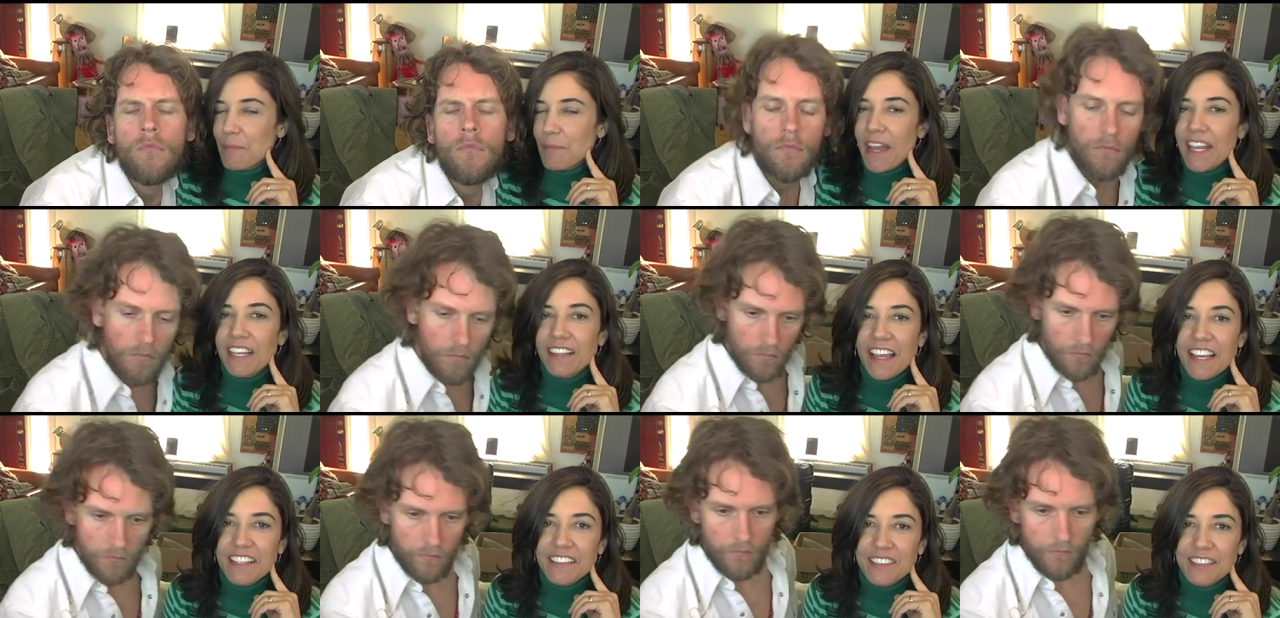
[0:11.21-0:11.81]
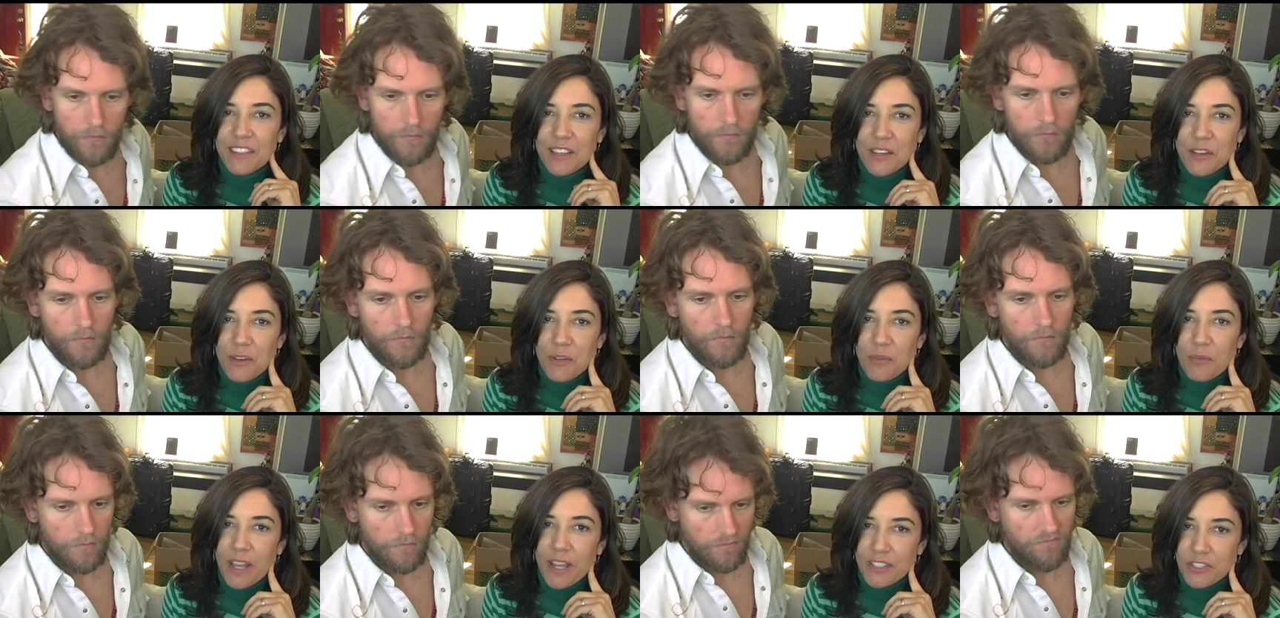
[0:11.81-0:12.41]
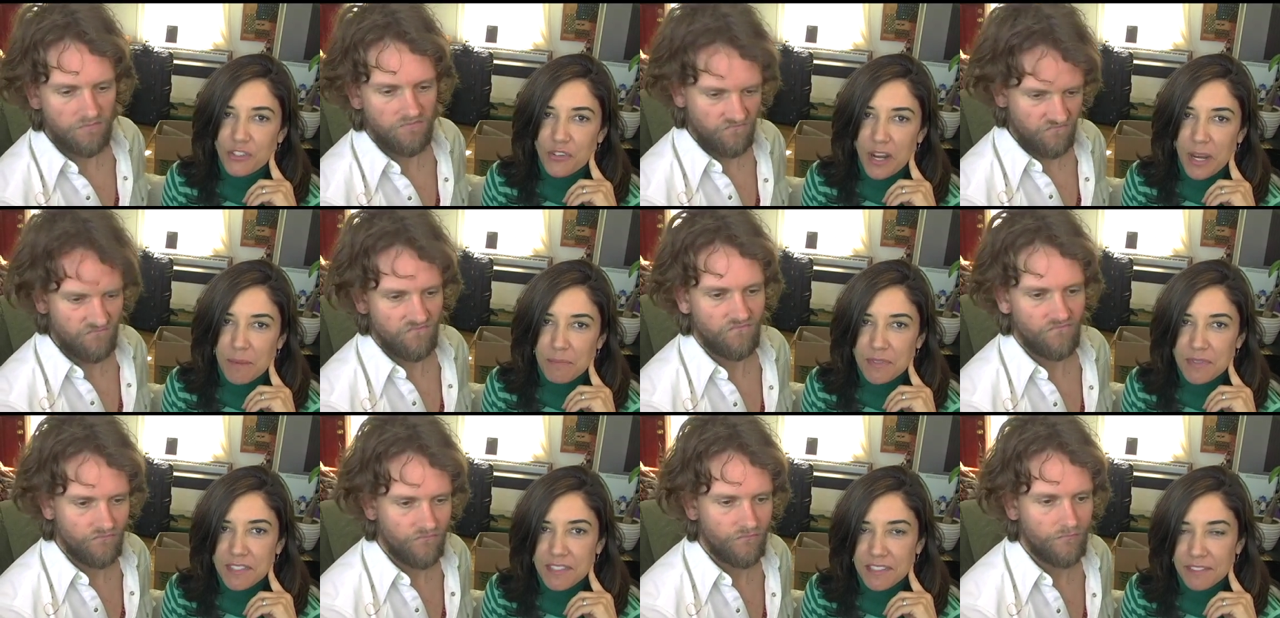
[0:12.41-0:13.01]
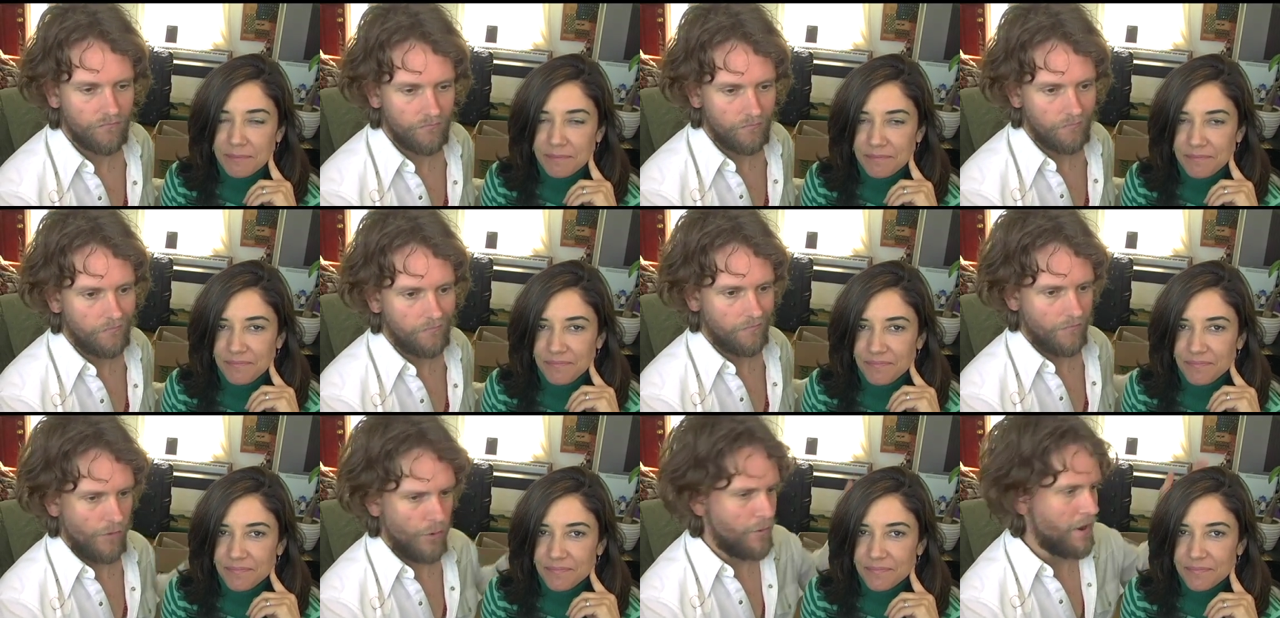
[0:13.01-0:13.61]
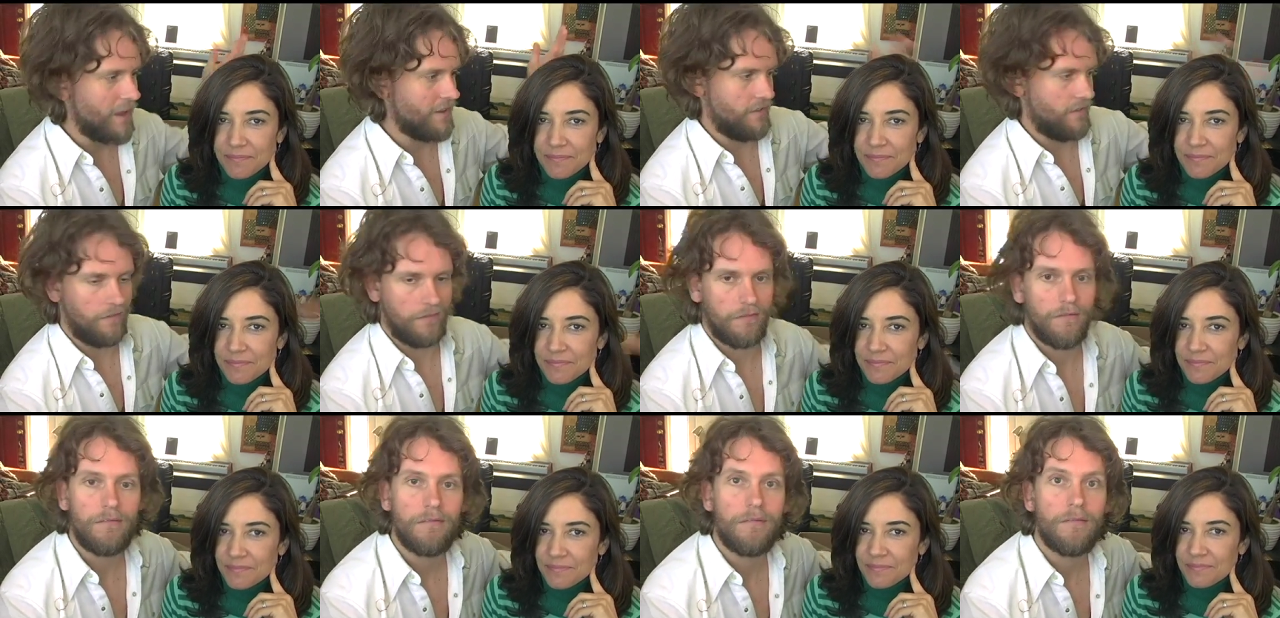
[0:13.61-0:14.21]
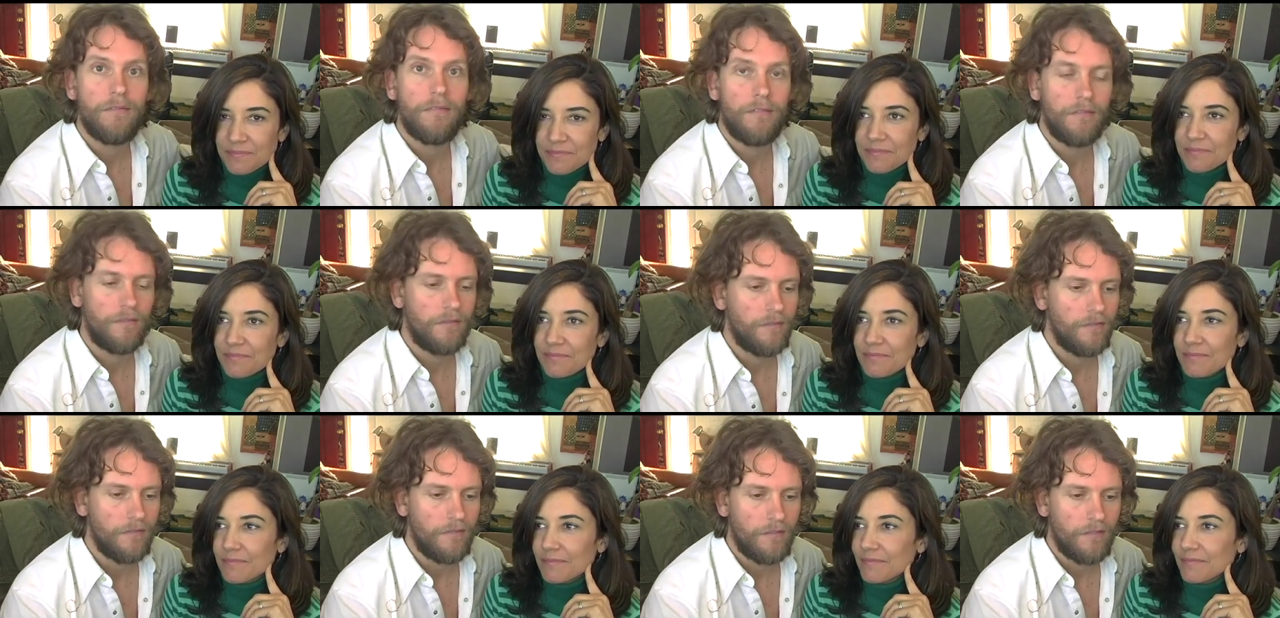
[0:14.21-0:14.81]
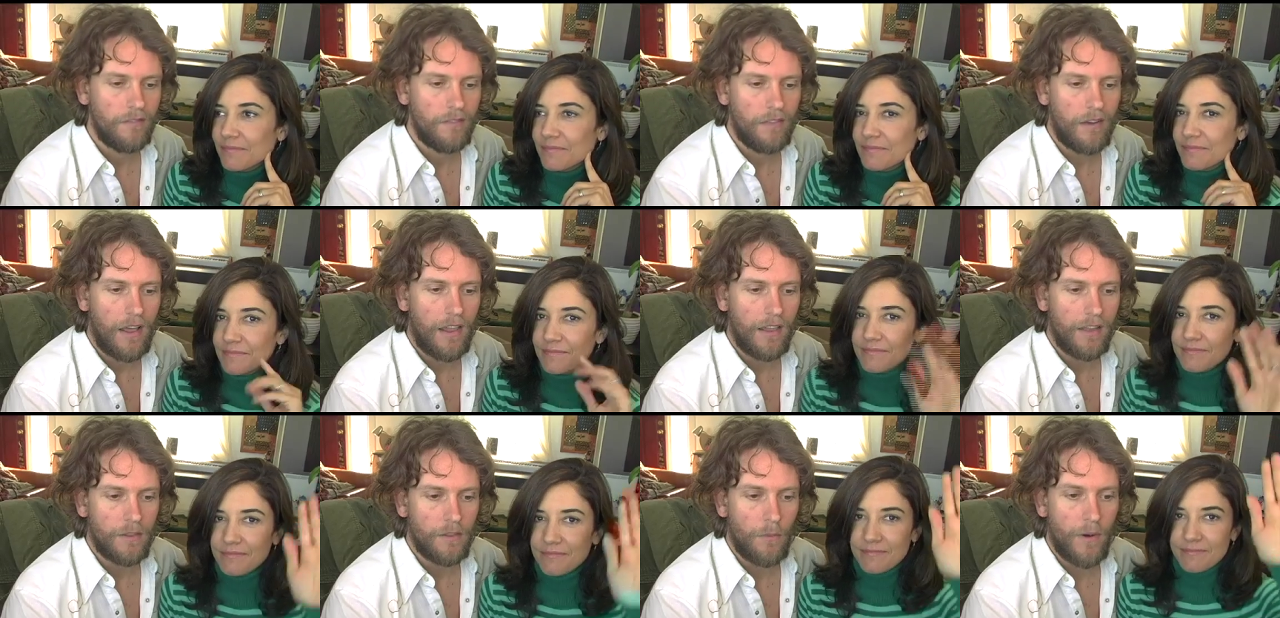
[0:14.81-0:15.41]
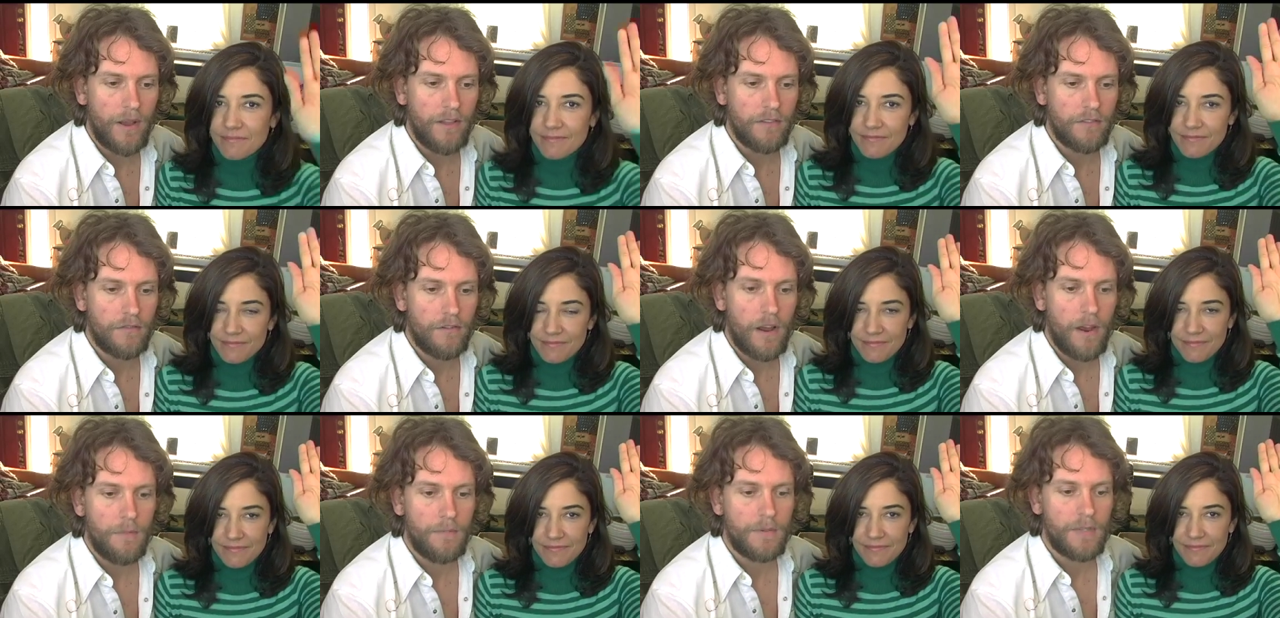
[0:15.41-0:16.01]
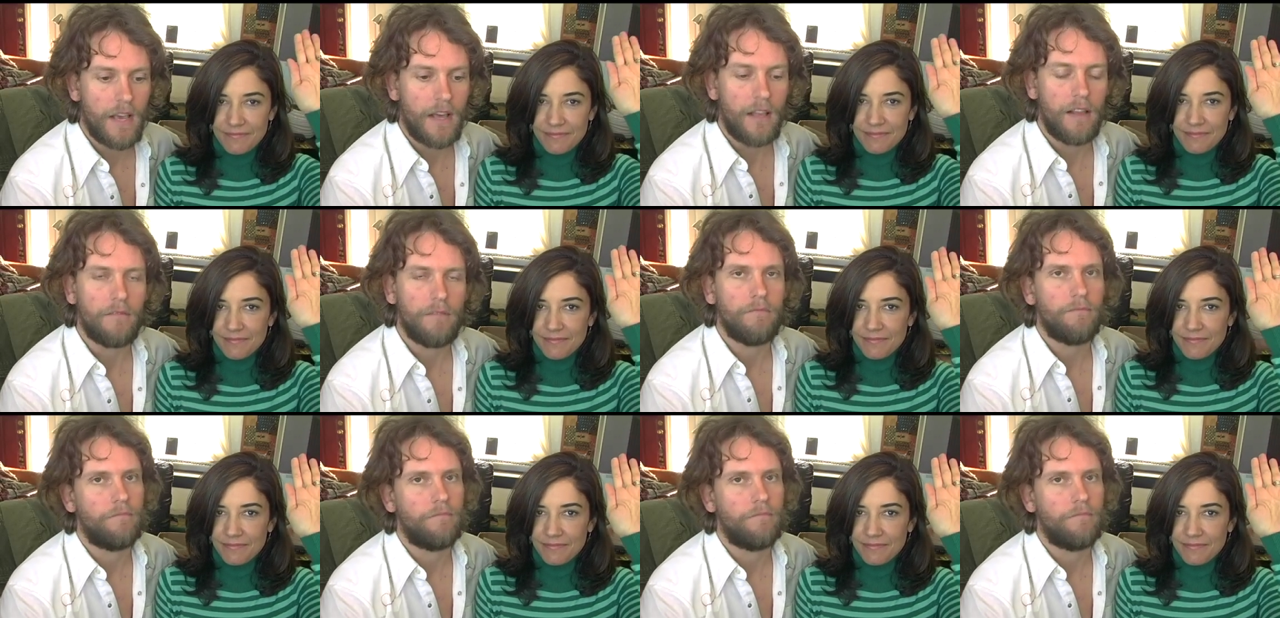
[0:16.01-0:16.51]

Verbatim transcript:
Speaker 1: Mike likes the white stripes.
Speaker 2: Who doesn't? I like the white stripes. I...